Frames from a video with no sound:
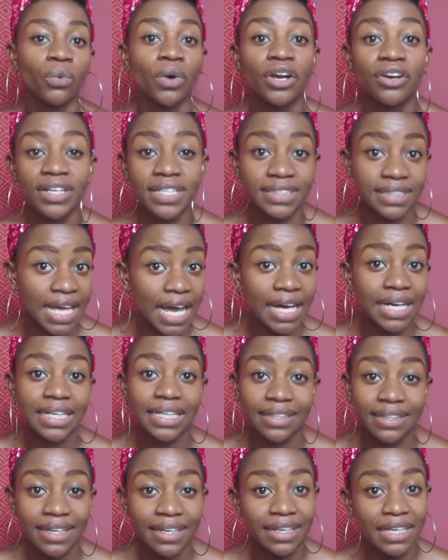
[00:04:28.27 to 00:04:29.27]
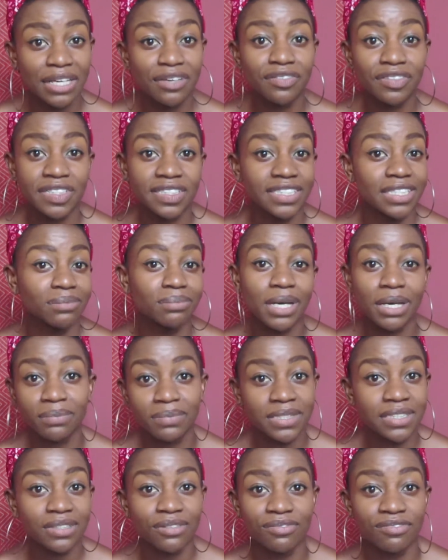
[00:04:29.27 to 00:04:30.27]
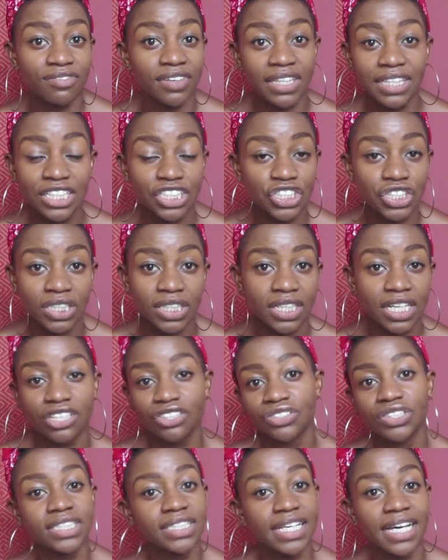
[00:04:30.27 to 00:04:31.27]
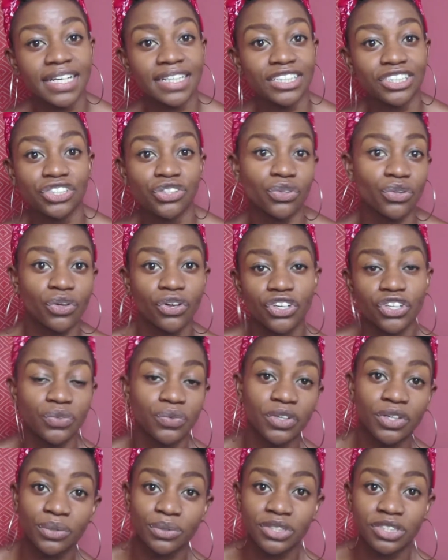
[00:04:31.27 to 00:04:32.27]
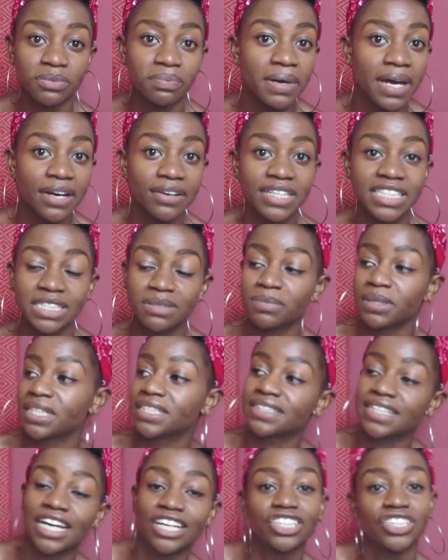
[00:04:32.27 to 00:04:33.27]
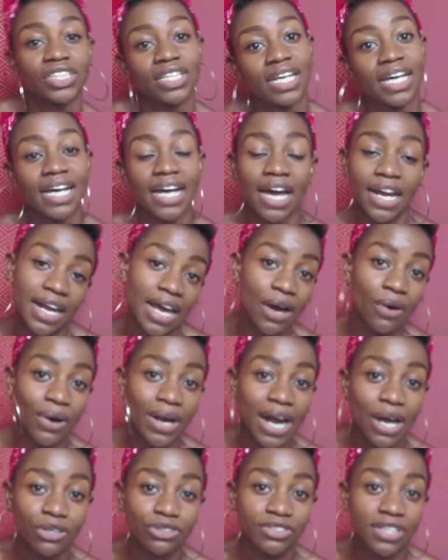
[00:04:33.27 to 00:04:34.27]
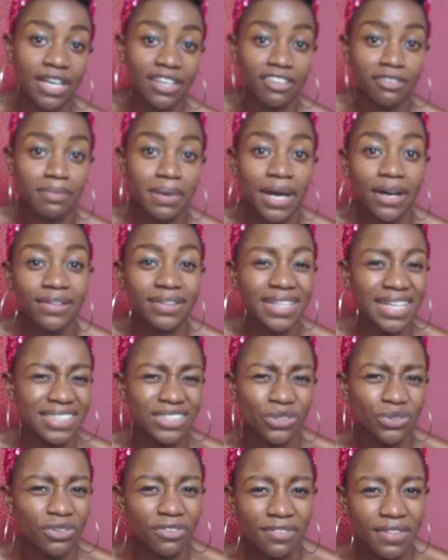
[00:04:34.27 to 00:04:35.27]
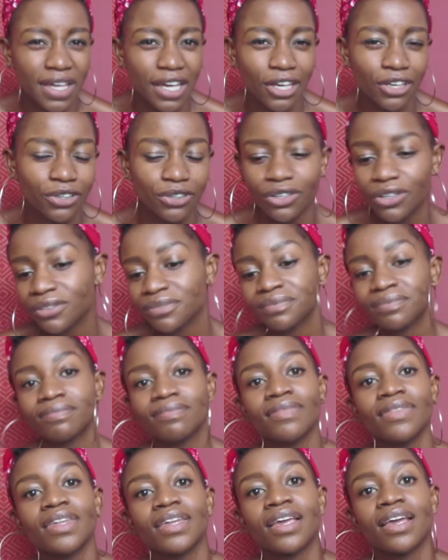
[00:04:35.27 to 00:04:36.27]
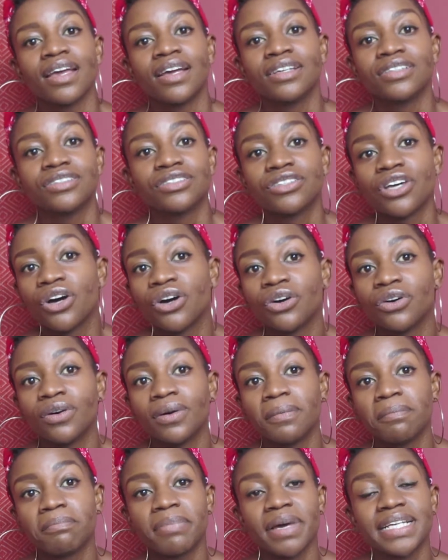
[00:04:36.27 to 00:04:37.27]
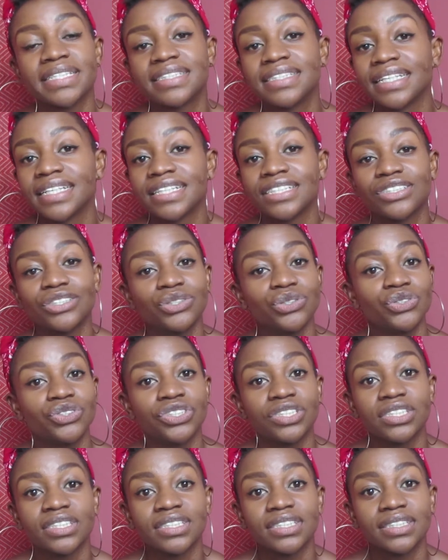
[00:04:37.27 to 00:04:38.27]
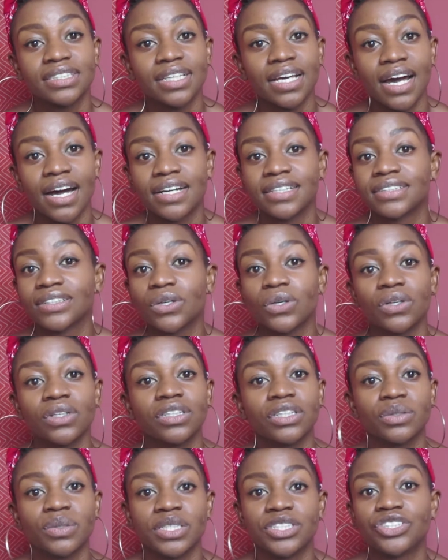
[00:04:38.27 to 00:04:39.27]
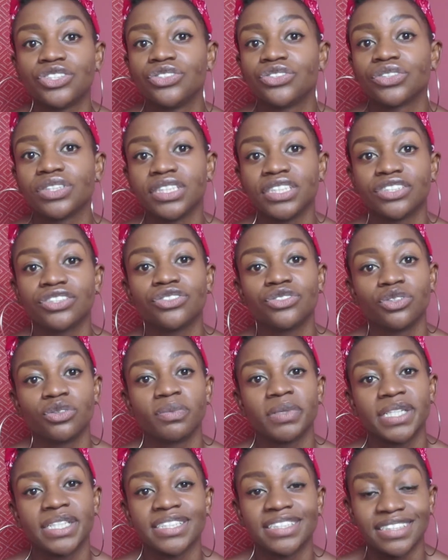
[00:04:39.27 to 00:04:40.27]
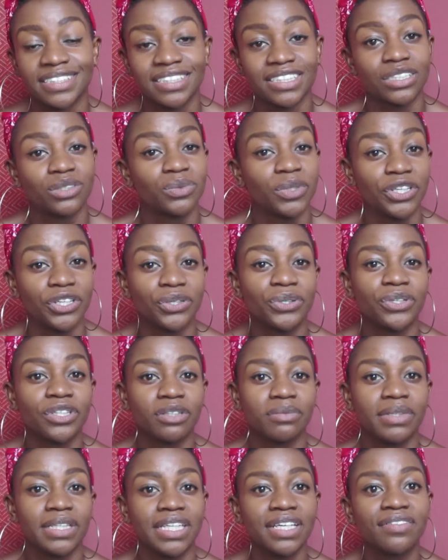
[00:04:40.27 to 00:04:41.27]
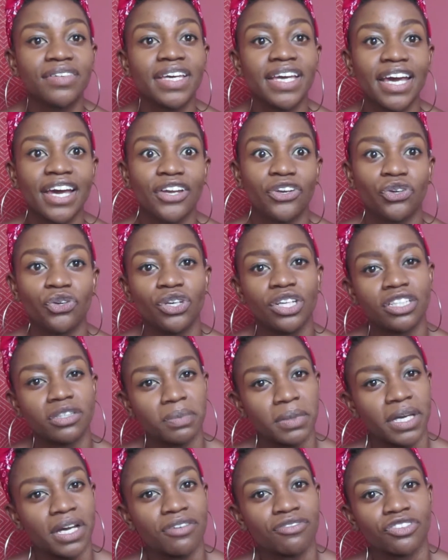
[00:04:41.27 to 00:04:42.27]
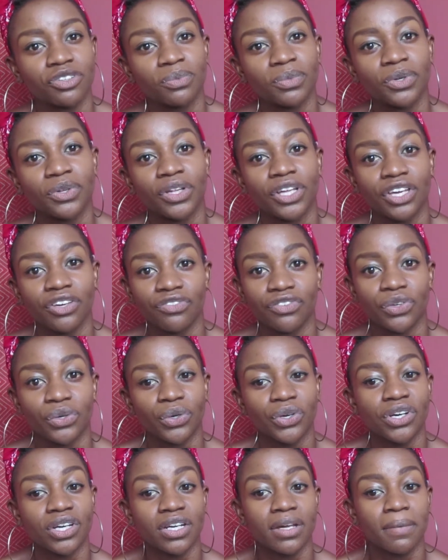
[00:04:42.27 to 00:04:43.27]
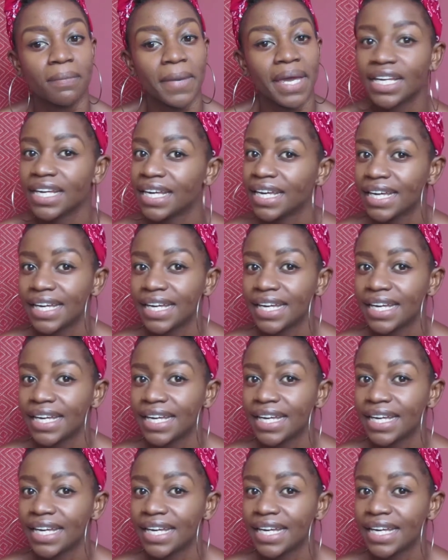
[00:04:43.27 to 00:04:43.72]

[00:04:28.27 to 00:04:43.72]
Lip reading: where exactly they live, because it might be some village in the countryside and you thought you were going to Paris, but it's actually like an hour outside of Paris, that sort of thing, you know? So best thing is to just ask all the questions you need to know, because this is where you're going to be living and you need to be comfortable if you're going to